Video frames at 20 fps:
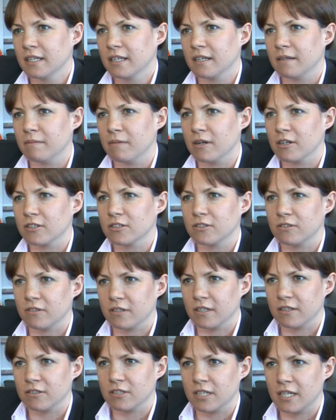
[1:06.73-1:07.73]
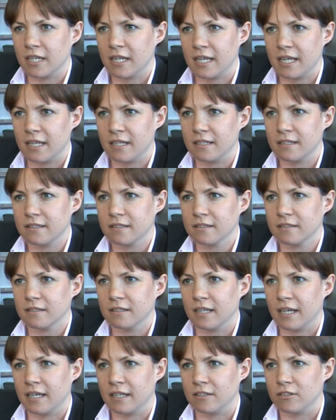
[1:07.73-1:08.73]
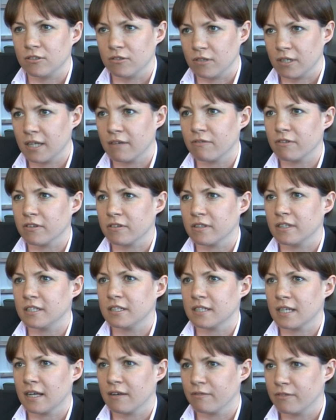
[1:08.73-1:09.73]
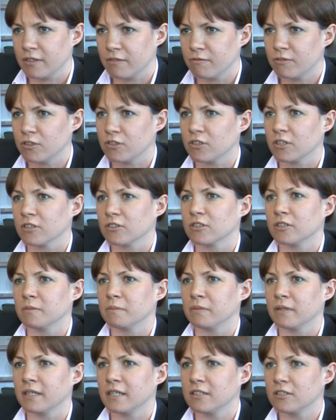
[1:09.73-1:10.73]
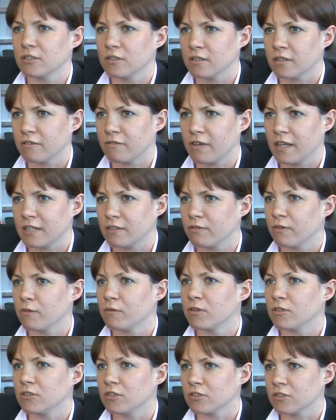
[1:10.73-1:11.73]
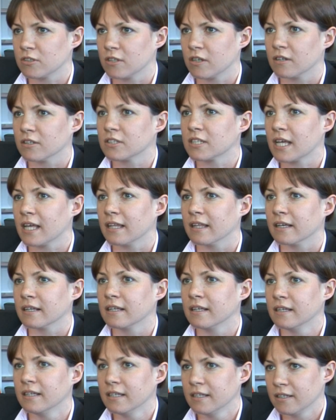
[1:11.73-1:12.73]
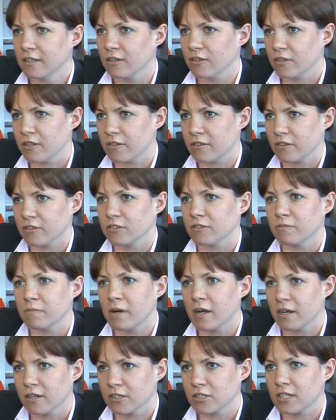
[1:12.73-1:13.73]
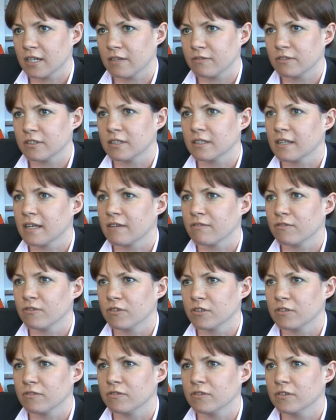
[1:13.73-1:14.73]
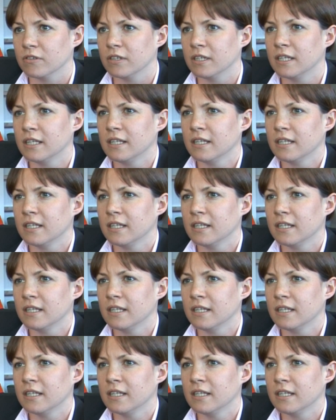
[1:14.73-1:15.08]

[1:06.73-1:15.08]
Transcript: and March 2008 doing everything to have the infrastructure in place so that effectively we could just start selling on the 3rd of March after I'd left Vodafone.